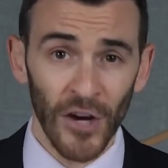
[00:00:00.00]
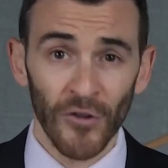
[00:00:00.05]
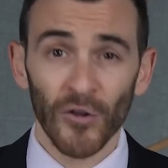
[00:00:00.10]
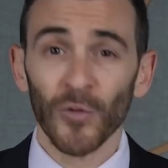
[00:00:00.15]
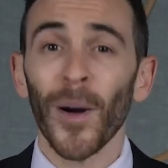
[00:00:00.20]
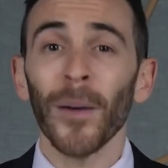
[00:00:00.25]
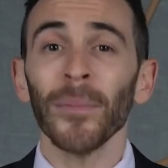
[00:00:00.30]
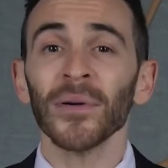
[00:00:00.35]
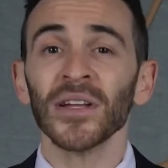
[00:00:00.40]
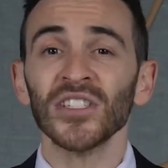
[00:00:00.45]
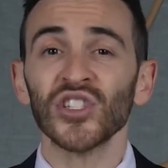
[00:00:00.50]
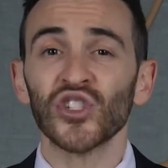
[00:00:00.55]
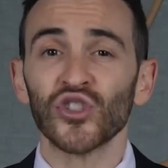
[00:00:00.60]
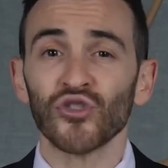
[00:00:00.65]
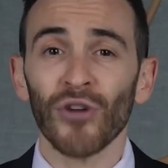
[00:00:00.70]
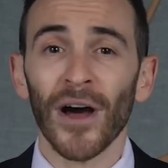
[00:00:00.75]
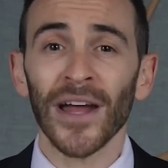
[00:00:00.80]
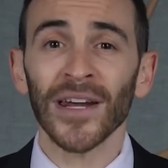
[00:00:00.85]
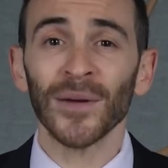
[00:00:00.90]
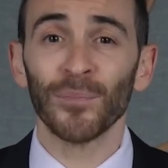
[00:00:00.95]
Republicans
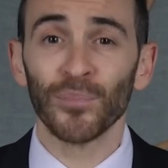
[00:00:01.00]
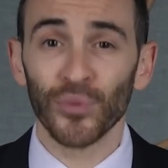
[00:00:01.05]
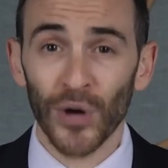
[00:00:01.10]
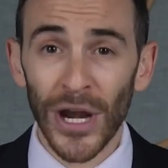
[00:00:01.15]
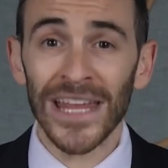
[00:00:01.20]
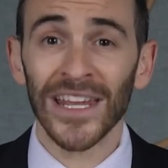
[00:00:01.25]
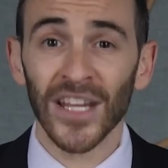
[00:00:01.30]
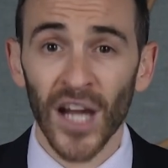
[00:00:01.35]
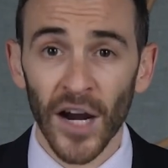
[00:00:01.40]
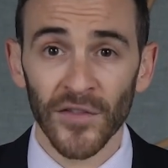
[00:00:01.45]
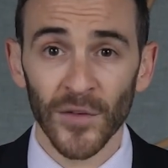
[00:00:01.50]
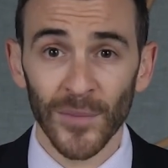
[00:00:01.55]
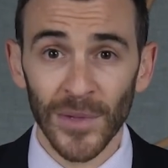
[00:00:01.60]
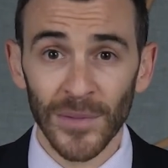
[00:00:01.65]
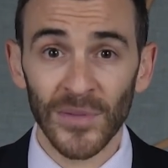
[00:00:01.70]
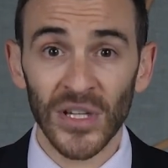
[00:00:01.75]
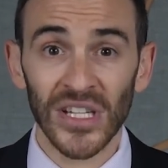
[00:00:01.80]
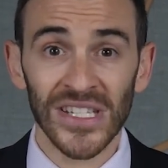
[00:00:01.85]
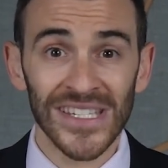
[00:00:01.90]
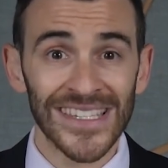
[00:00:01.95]
try to break
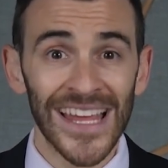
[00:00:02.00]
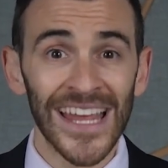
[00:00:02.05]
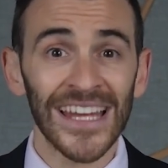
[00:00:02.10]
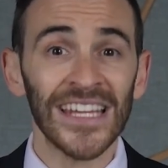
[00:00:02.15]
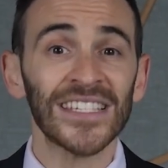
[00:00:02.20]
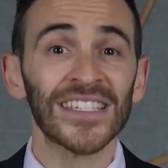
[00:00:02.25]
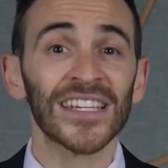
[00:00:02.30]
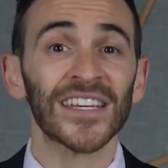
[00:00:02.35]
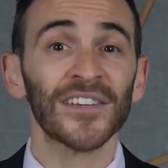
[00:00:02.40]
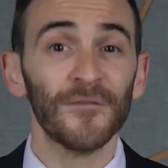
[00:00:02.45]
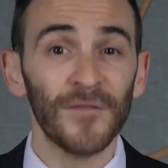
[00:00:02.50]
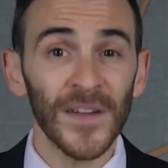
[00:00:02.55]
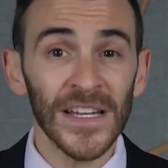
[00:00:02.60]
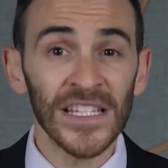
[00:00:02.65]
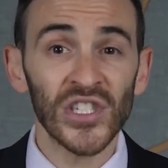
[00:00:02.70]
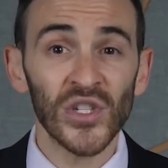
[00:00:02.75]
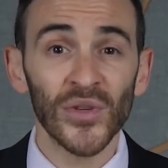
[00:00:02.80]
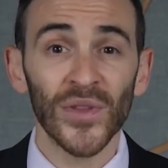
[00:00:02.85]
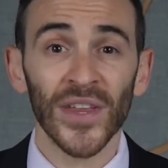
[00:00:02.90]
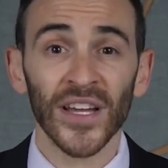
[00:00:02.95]
government because they need to
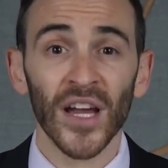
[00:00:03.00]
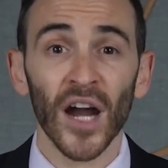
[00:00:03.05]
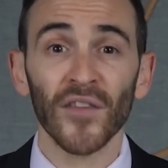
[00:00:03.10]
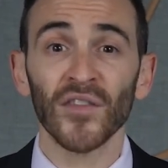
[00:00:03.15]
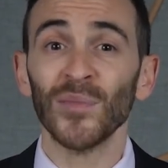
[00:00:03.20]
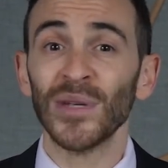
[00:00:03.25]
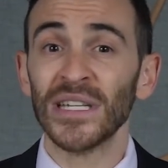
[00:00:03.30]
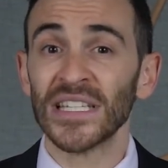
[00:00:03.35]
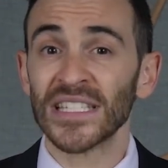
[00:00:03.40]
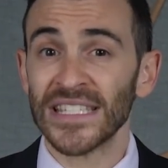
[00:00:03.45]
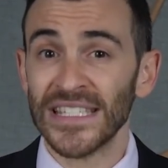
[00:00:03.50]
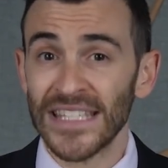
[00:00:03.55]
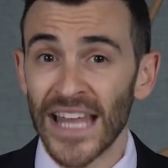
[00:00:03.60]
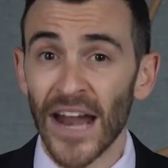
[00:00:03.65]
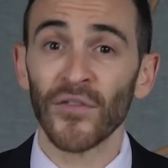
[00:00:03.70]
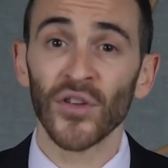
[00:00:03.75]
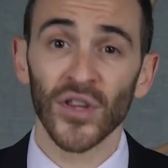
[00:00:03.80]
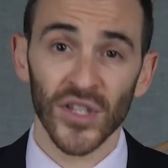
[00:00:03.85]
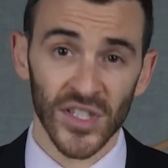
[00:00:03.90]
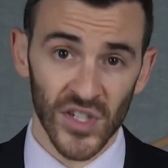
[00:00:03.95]
convince you that government is
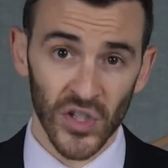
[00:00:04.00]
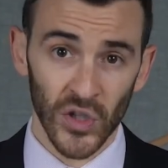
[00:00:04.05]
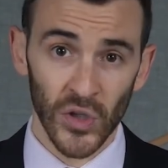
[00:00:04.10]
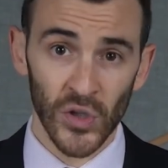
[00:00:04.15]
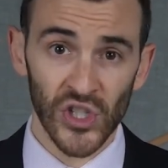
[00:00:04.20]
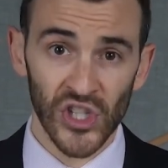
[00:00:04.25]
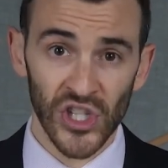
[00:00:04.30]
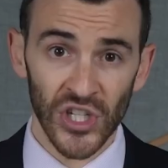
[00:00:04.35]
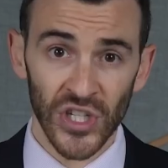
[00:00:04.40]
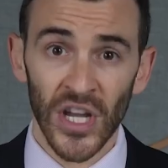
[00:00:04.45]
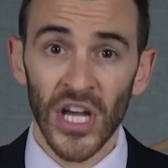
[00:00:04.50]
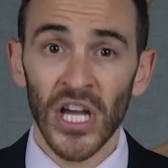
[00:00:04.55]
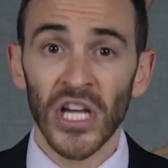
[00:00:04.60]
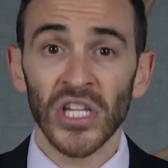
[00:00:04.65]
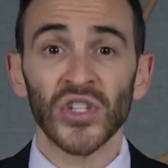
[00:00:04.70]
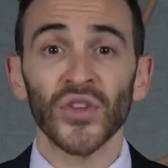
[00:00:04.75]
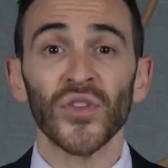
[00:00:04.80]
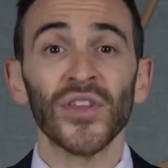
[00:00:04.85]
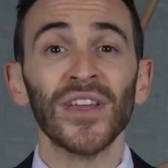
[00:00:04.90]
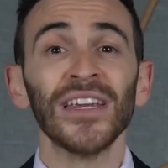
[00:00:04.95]
never the solution,
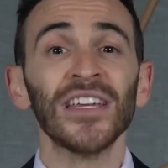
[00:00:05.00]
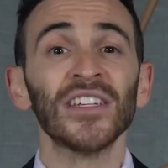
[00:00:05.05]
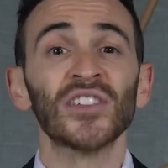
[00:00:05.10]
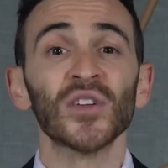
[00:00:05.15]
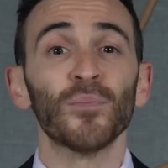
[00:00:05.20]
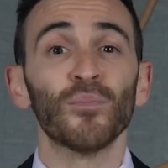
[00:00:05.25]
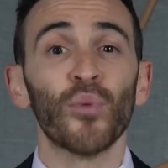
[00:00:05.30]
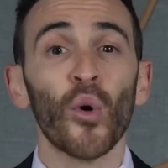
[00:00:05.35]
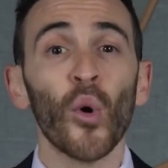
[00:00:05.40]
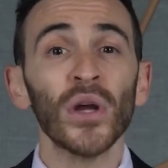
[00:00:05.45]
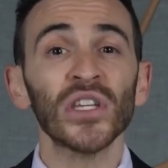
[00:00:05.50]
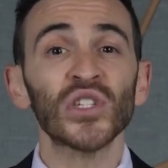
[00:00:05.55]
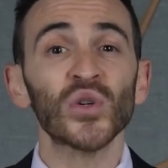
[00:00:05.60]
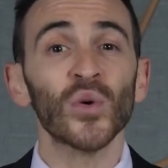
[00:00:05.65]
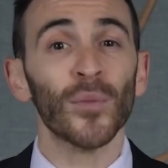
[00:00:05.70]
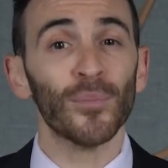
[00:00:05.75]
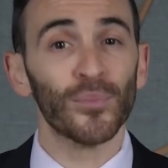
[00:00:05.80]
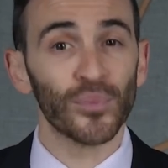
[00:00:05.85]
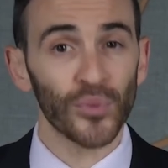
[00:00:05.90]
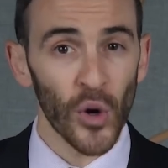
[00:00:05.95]
so they need to point
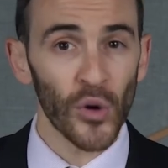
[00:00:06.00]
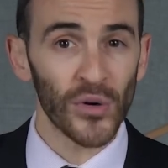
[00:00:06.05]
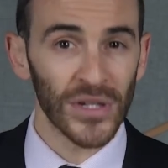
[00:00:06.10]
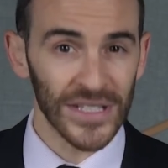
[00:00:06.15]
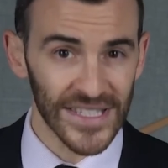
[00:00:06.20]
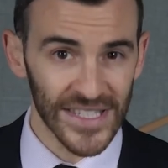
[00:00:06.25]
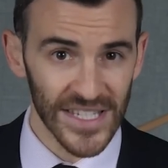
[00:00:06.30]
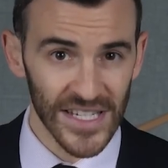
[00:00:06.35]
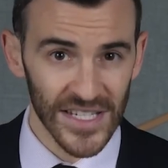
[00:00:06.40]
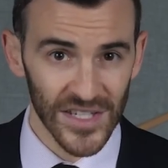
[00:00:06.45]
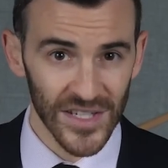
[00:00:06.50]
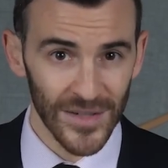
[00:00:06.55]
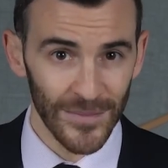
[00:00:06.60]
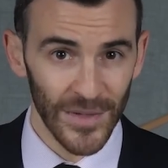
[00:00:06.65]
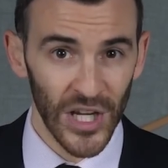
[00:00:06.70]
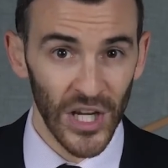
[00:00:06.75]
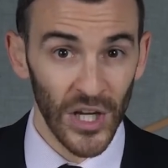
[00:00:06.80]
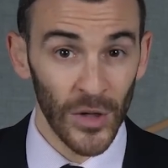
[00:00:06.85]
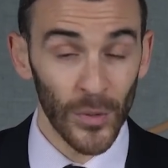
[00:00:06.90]
to a broken system.